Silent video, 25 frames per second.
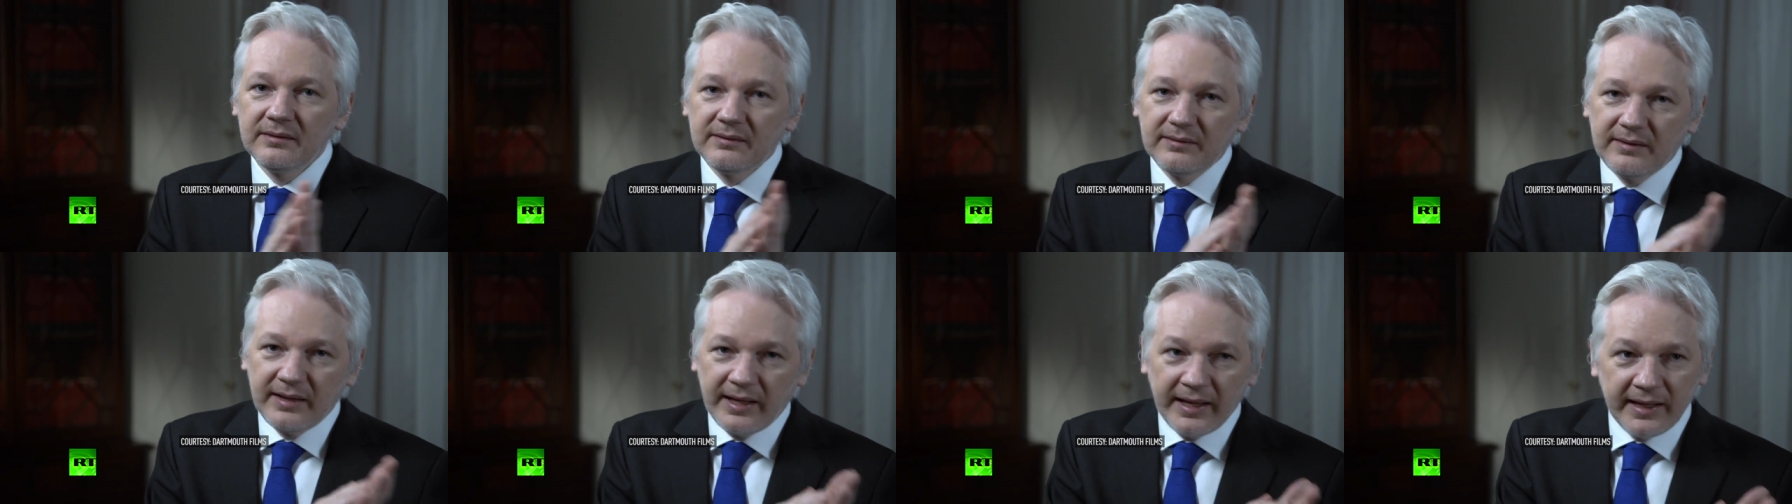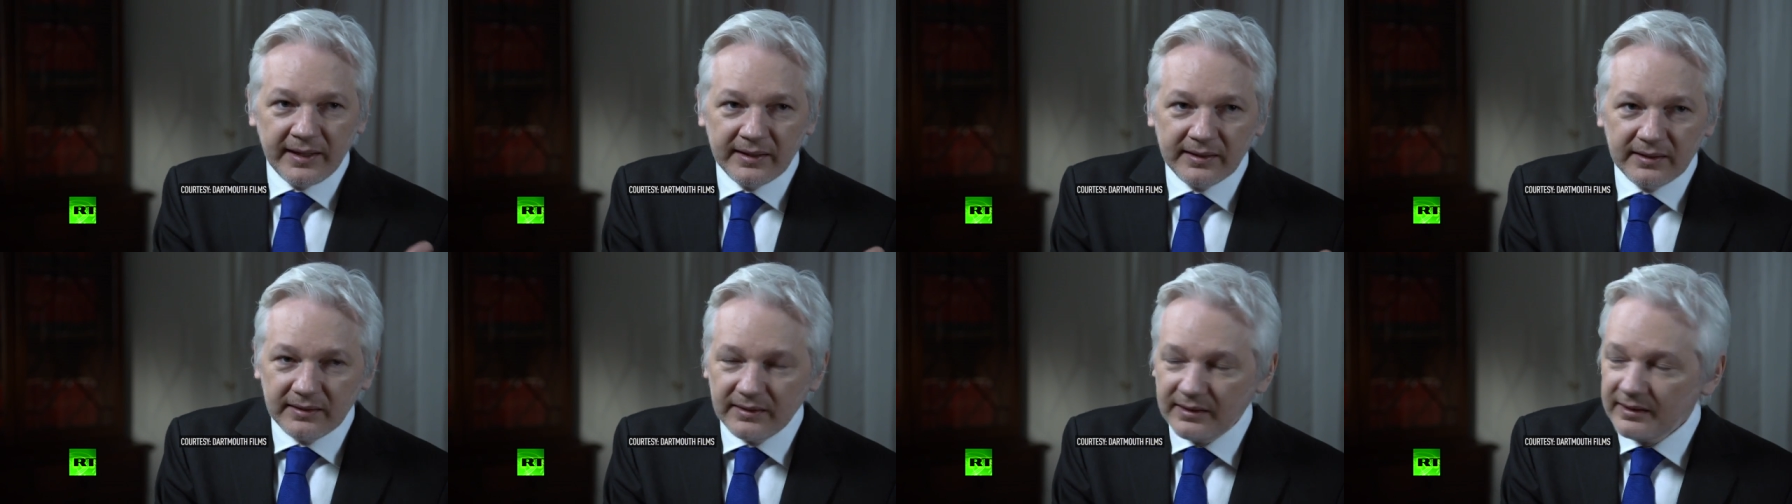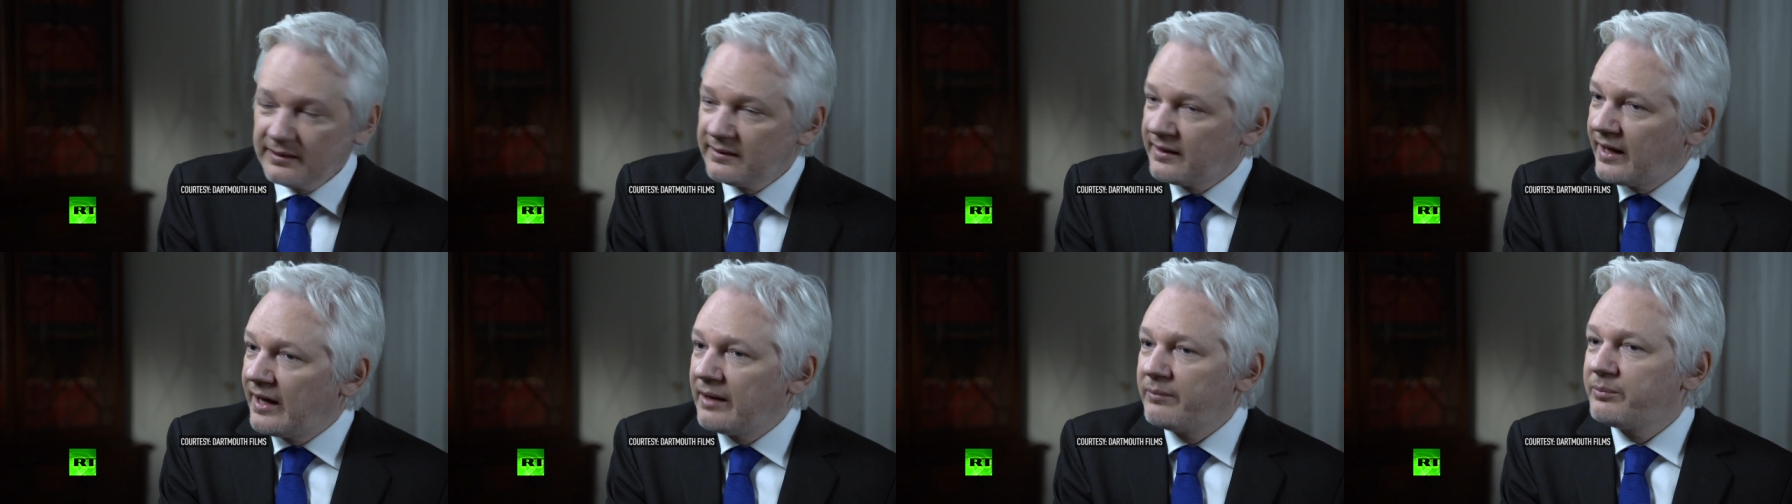They
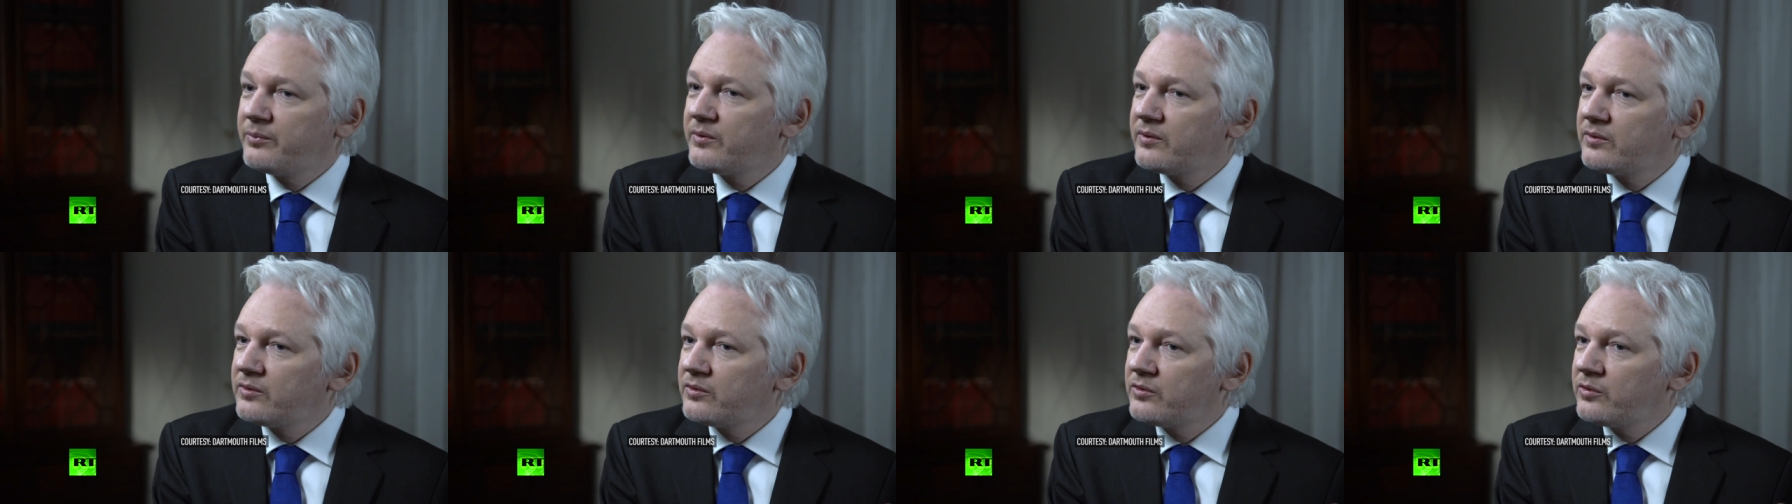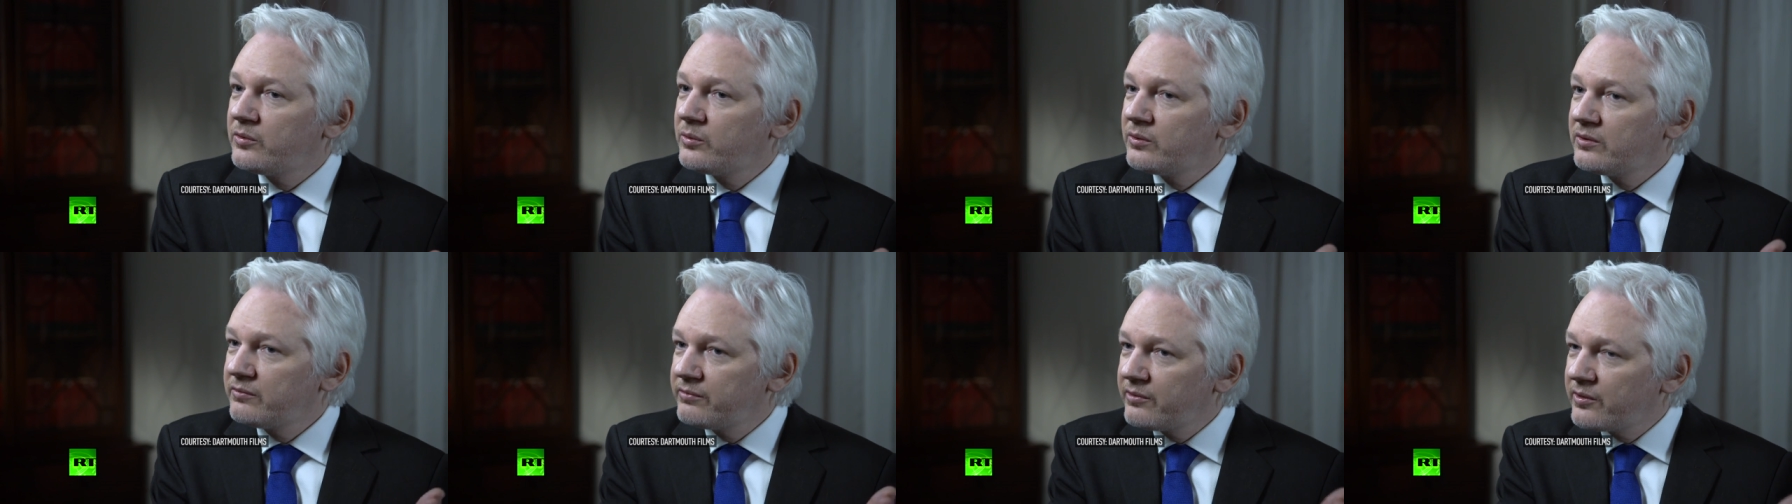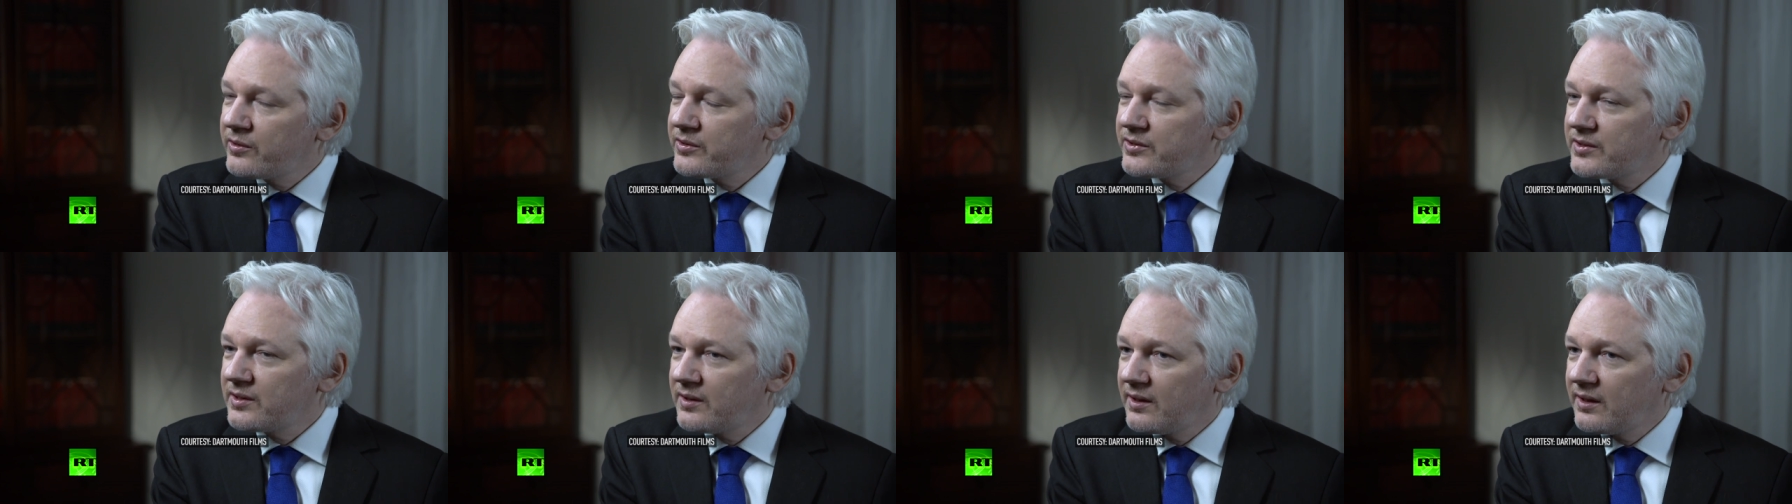adapt to
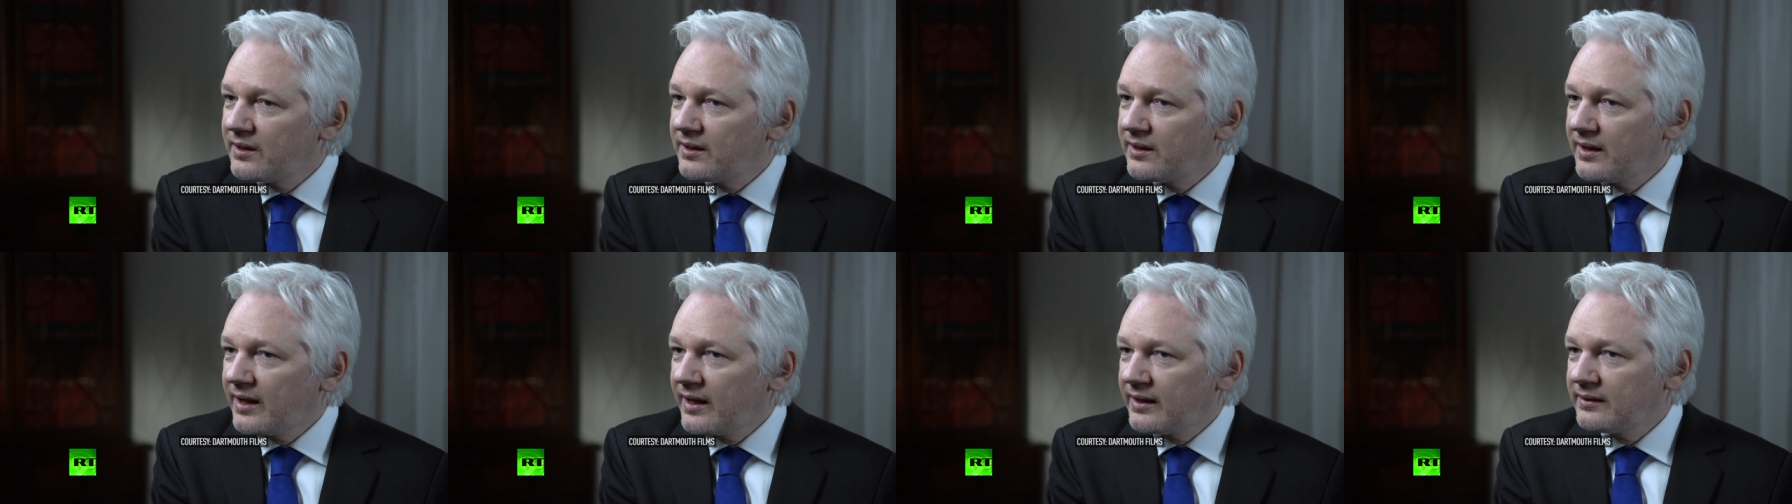adversity